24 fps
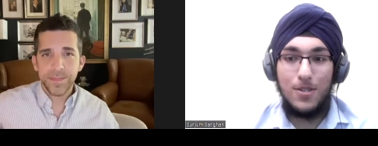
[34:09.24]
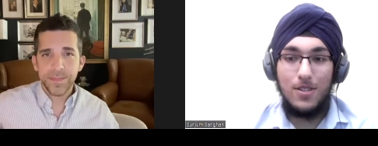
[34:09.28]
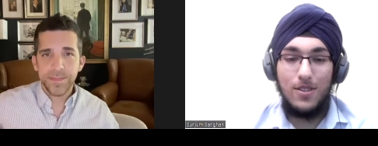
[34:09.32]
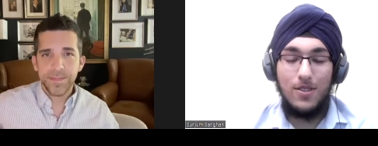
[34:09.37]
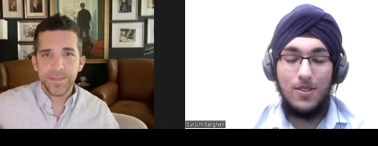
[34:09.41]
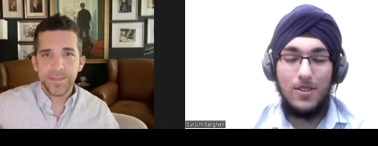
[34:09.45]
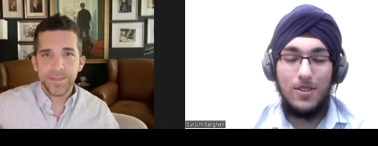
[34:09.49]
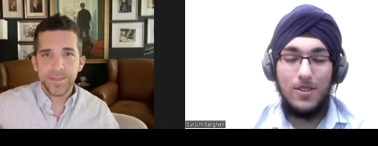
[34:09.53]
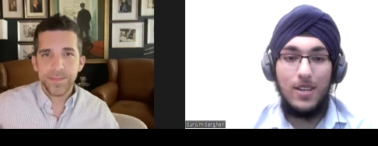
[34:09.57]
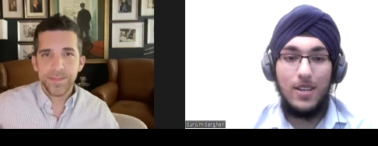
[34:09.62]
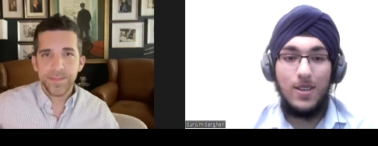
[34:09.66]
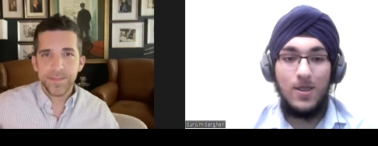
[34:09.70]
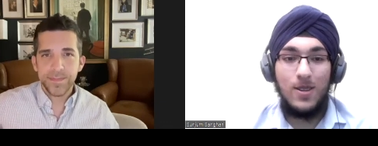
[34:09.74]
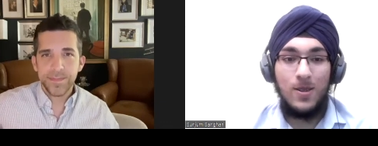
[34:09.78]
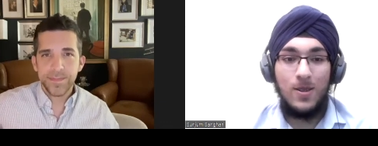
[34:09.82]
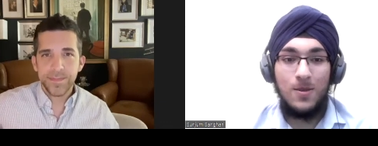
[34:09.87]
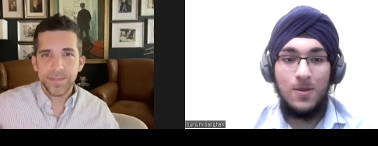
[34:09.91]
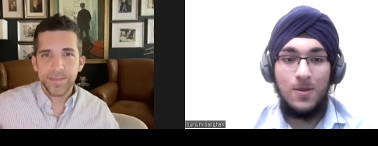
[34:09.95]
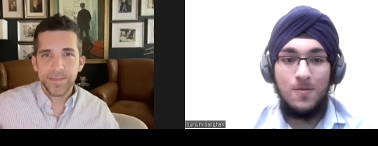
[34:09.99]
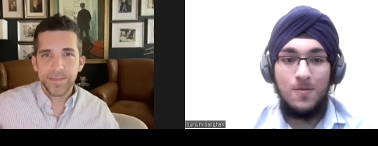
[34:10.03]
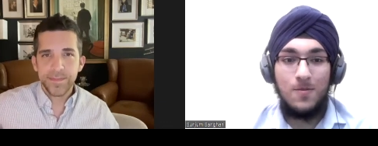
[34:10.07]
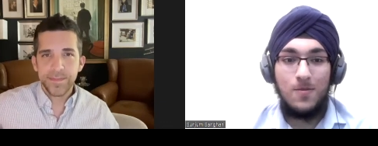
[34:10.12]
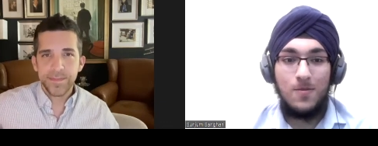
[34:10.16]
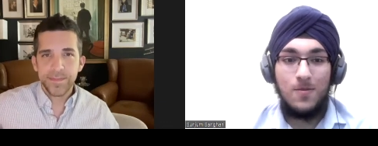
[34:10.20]
Speaker 1: Absolutely.
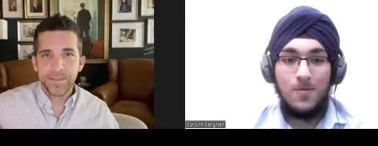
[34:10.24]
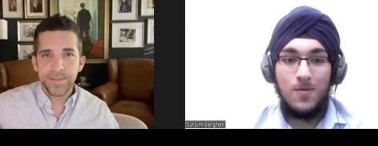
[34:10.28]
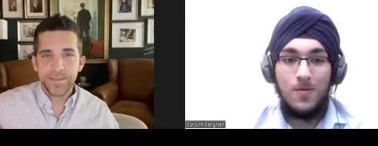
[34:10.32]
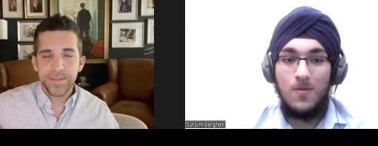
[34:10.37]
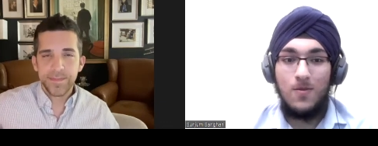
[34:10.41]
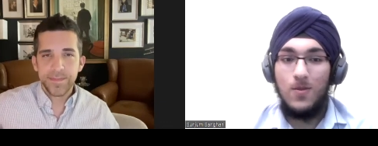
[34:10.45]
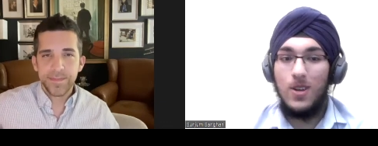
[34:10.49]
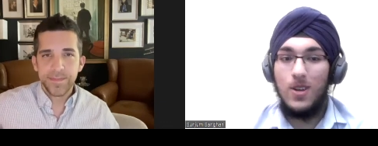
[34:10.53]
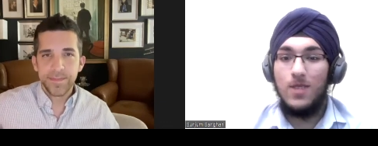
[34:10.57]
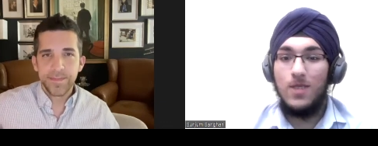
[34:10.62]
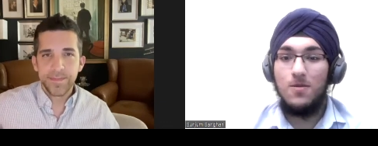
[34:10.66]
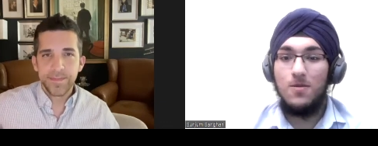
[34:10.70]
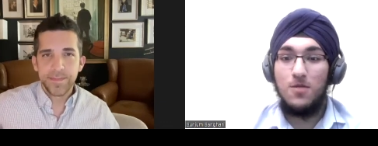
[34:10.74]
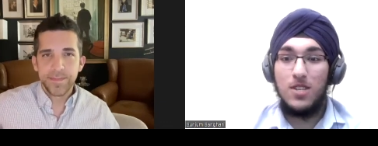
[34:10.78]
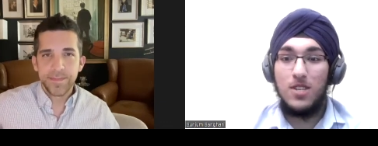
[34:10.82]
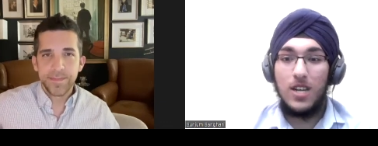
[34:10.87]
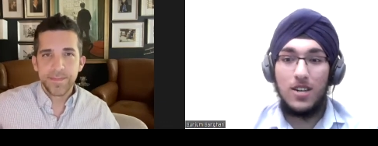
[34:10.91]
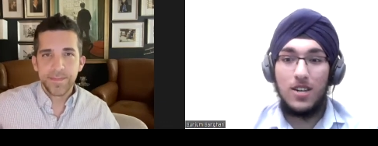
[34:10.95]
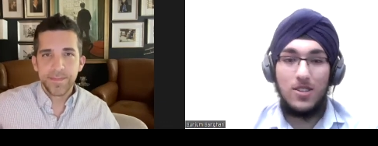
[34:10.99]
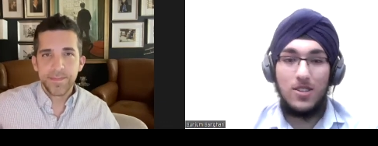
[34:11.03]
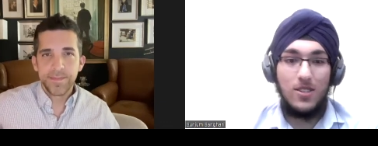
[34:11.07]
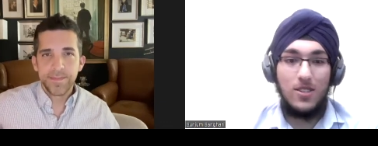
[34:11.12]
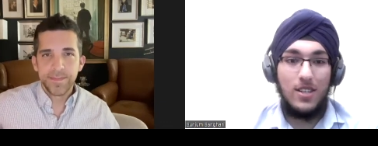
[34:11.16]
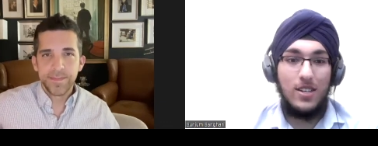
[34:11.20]

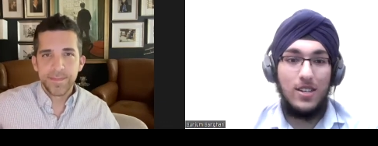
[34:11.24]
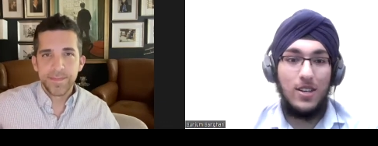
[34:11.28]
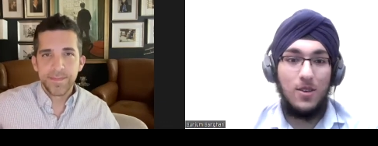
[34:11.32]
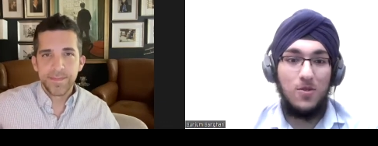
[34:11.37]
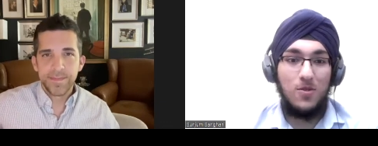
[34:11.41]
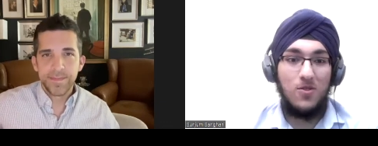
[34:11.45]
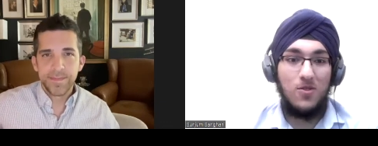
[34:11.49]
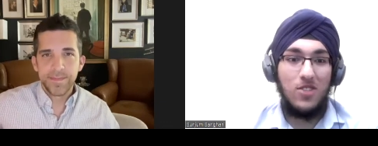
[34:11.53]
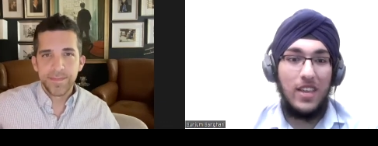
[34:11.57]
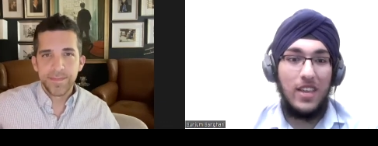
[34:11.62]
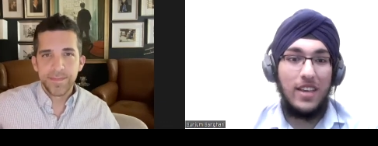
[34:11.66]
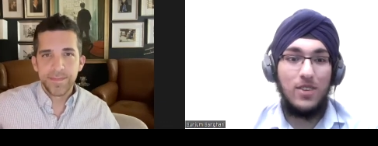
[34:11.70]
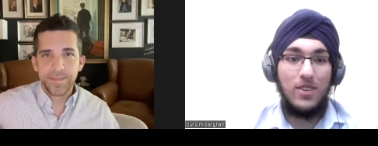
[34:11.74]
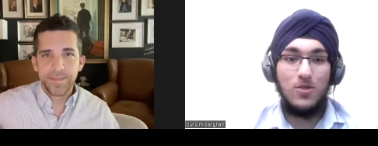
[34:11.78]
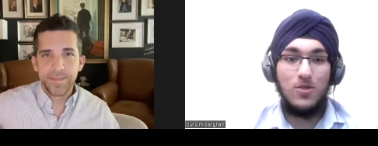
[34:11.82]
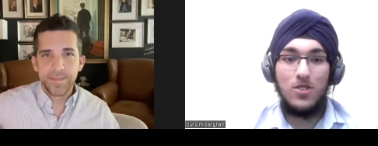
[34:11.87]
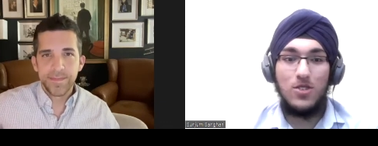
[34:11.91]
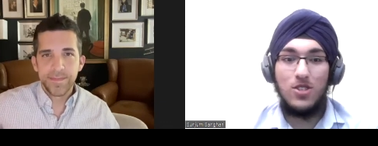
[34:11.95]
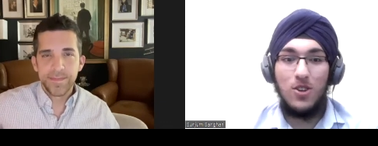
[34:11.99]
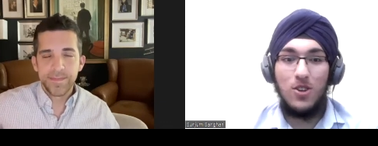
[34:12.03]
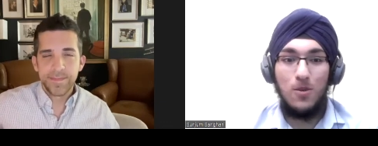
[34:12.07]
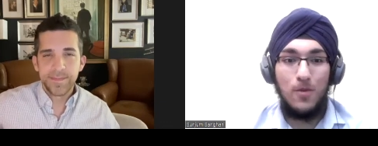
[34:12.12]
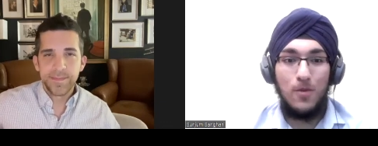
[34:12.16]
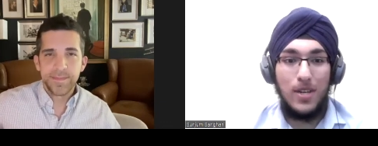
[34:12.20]
Well, Dr. Lindo,
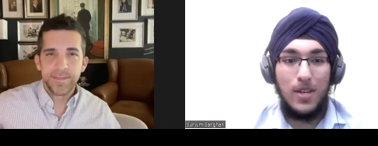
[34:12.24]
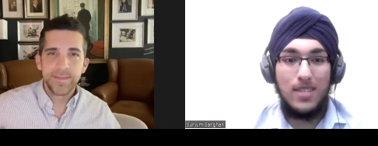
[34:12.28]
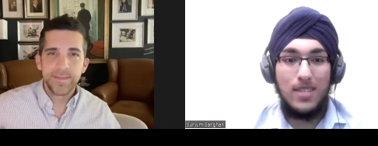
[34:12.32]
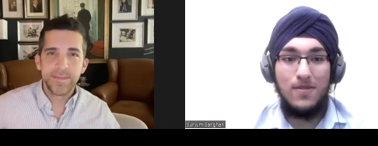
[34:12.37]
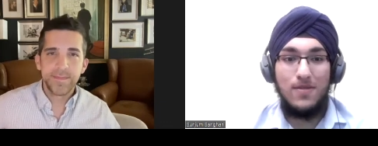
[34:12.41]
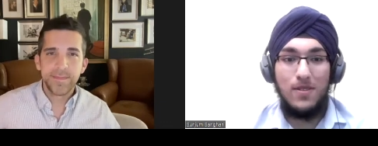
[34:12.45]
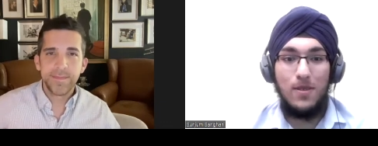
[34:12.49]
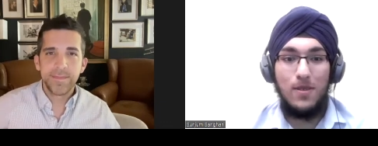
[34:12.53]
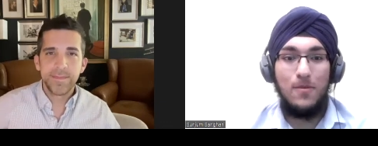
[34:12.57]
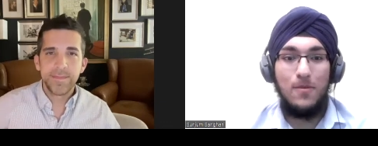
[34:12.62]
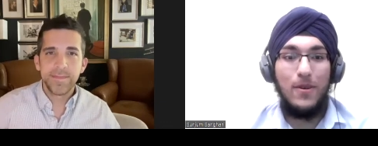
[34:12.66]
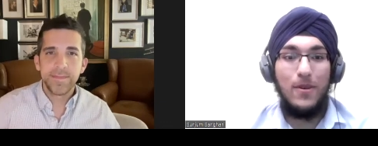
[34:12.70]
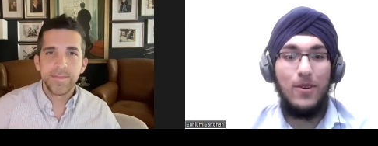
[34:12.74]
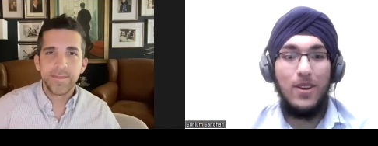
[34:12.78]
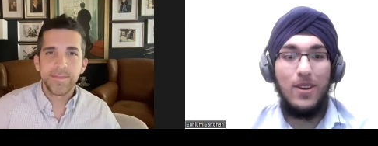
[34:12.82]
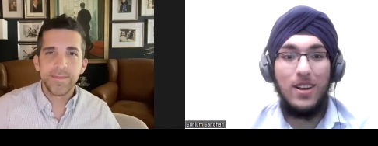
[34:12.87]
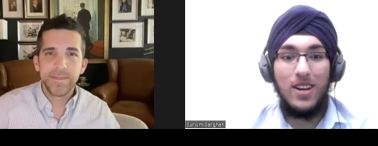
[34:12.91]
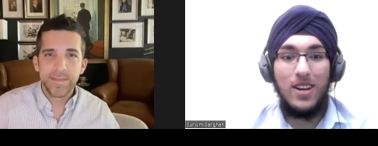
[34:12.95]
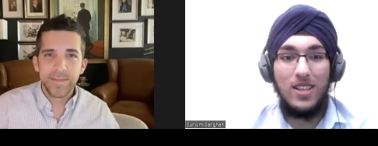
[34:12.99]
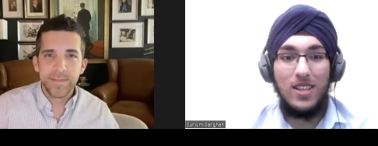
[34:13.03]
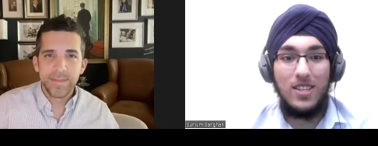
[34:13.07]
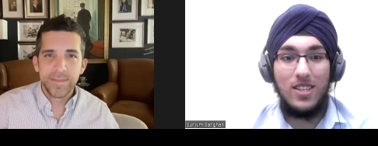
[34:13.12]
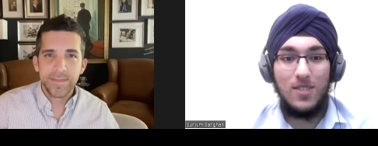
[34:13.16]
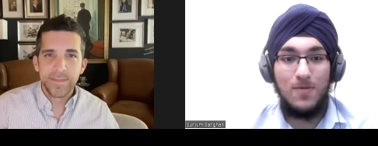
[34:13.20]
thank you so much for
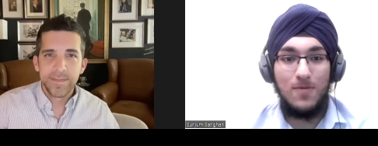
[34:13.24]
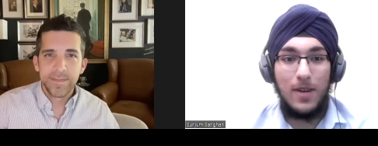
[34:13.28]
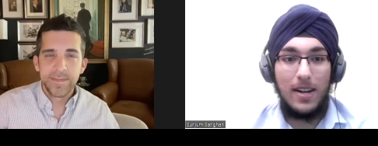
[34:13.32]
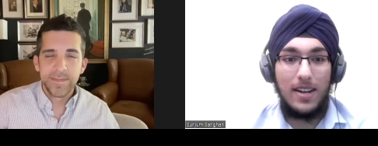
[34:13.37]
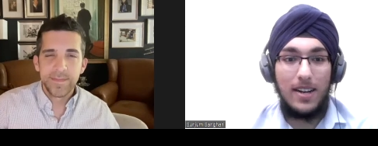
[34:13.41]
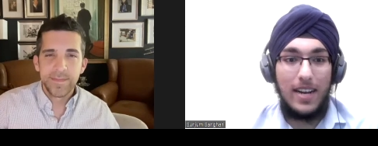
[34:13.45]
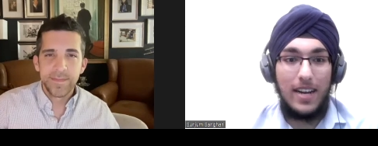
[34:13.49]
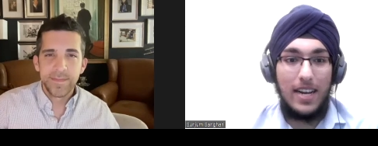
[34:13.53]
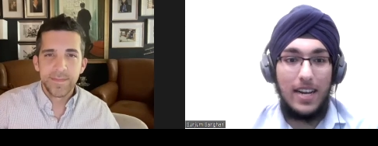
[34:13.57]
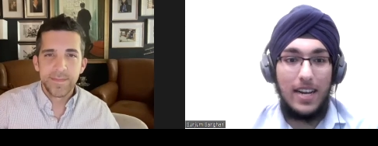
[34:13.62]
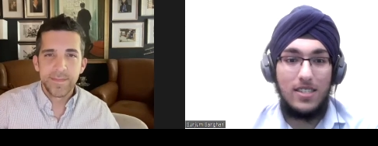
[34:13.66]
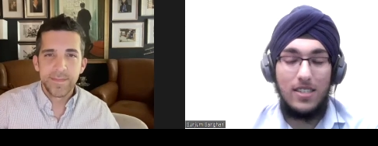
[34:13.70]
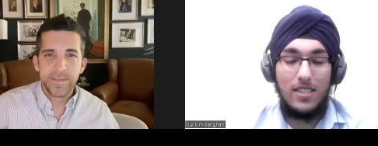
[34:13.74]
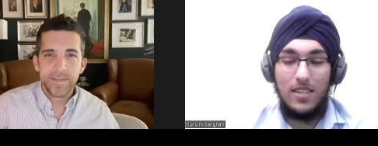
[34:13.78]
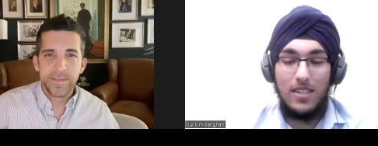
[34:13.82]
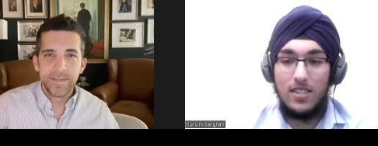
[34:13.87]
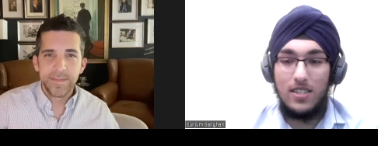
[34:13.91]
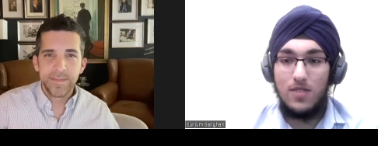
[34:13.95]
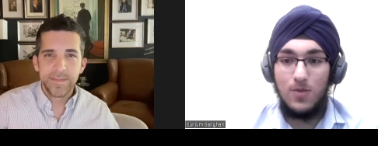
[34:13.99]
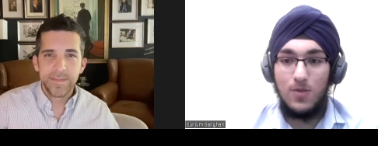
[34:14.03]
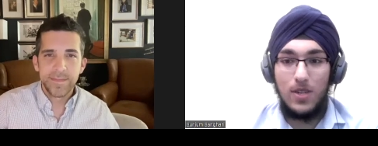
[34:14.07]
appearing on this podcast.